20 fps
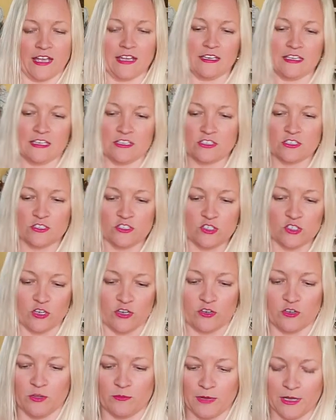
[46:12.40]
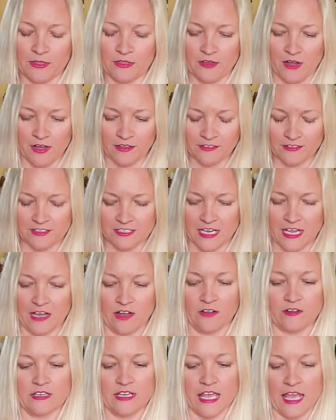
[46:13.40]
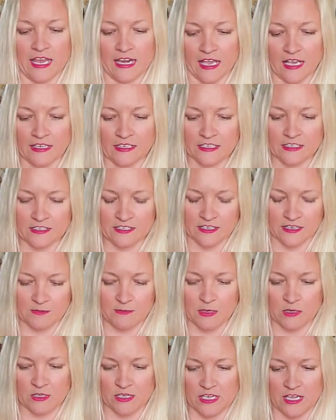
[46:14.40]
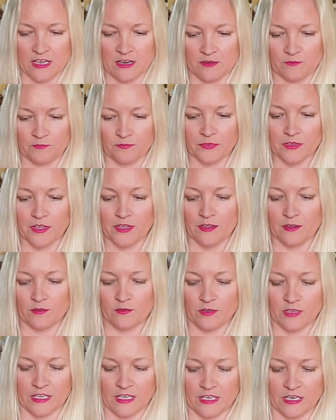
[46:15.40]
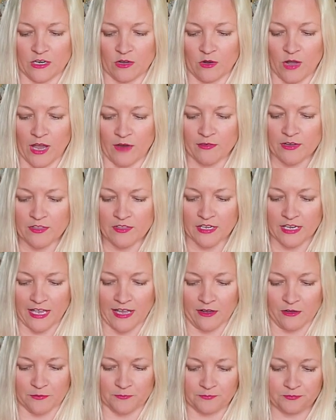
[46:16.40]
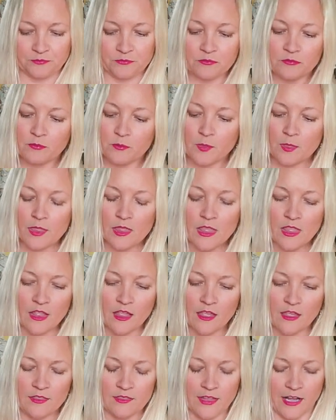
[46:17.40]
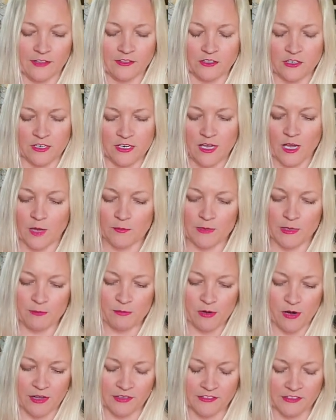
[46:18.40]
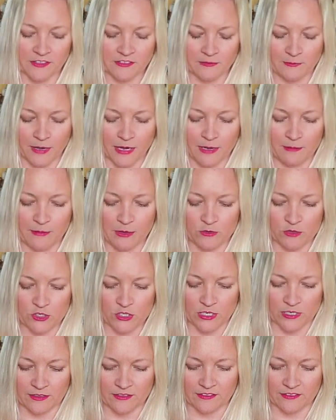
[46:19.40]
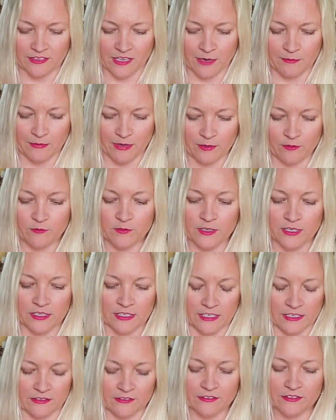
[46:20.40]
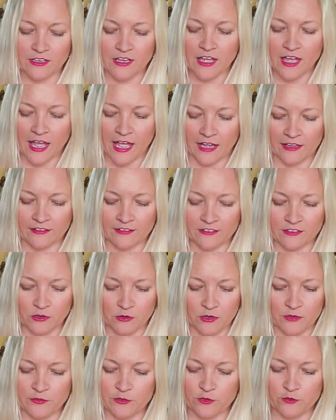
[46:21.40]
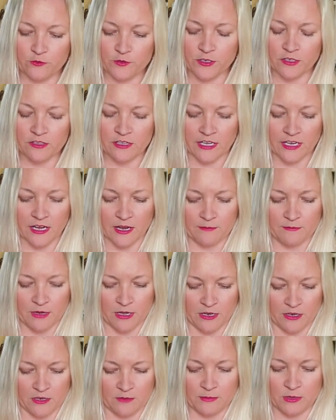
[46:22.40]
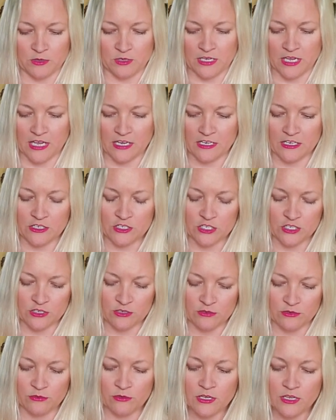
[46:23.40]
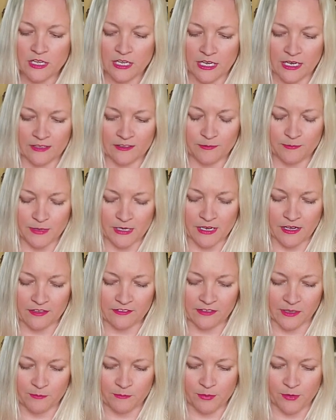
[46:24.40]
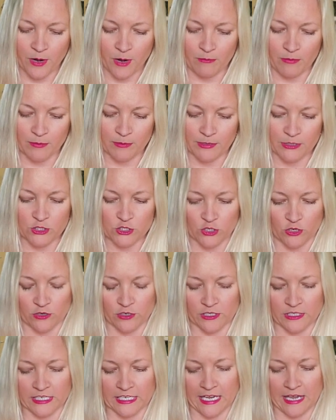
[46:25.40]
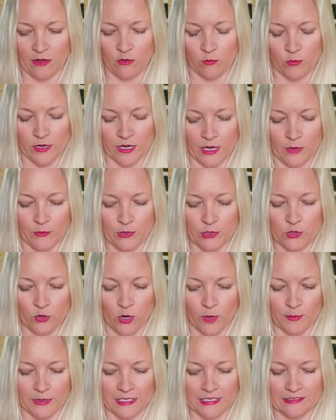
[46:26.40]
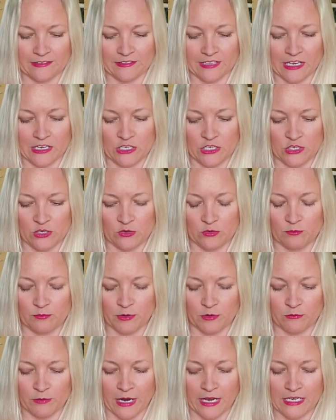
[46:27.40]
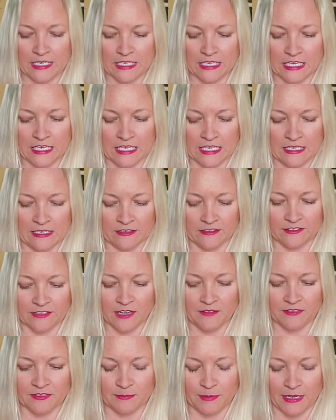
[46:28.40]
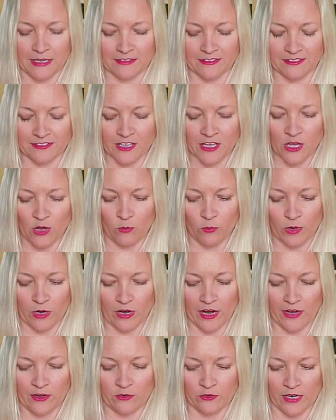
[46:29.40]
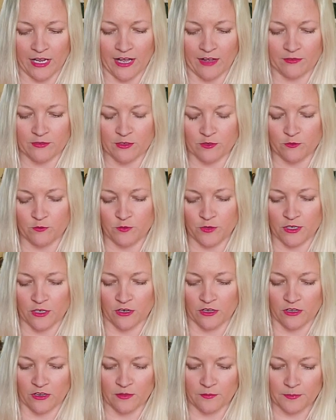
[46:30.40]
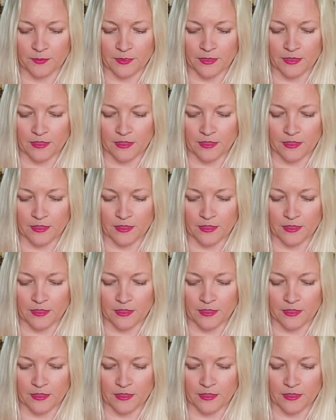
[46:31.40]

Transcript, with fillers: I need to journal my thoughts down and I need to communicate, you know, everything out. That's going to help me process my emotions and my feelings. And so if you feel like I'm not communicating to you, it's because I'm probably journaling out what I would normally say to you, but writing it in a safe space where I don't have to feel